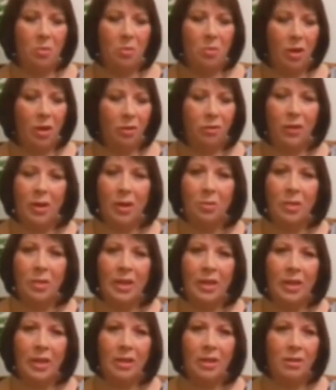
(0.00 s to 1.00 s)
my
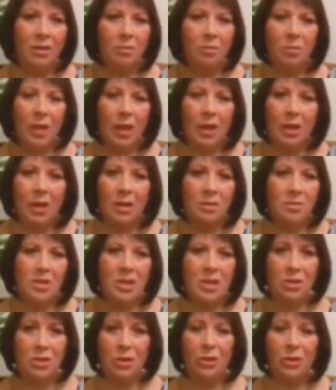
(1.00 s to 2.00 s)
family uh,
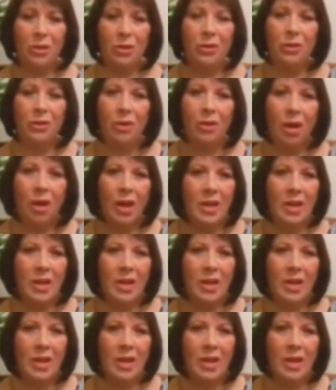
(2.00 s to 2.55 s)
didn't know.